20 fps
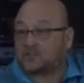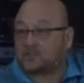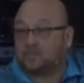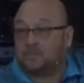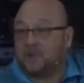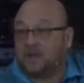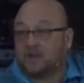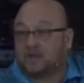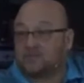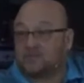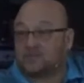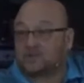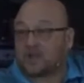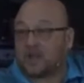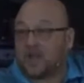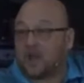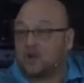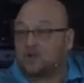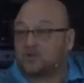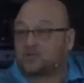us. Buildings
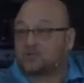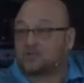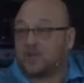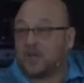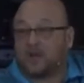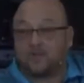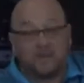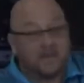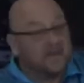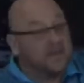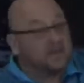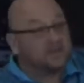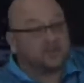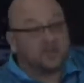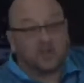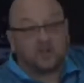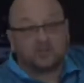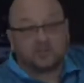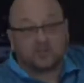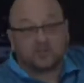closed up.
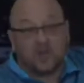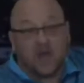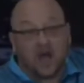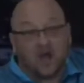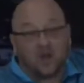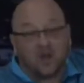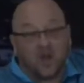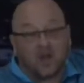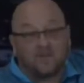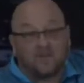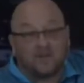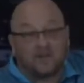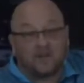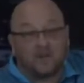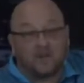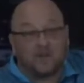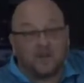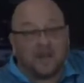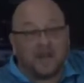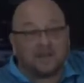Churches all over the
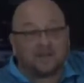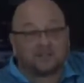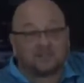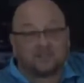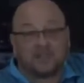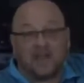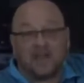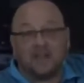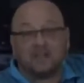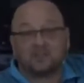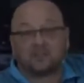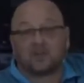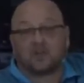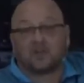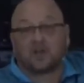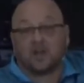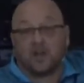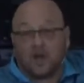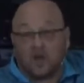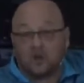United States
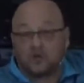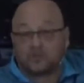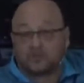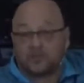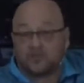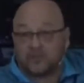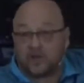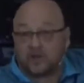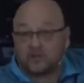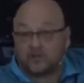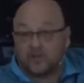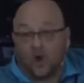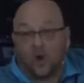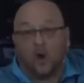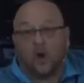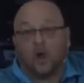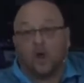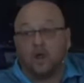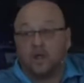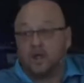are closing their
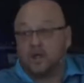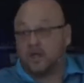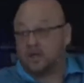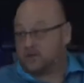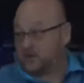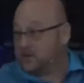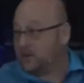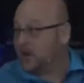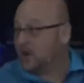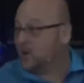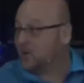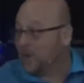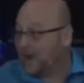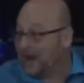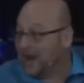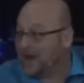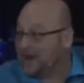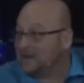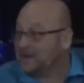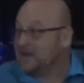door. You know
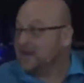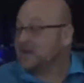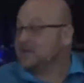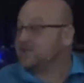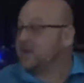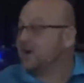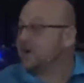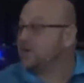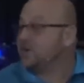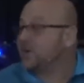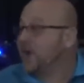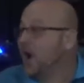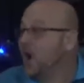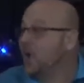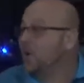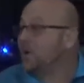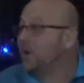why? They're no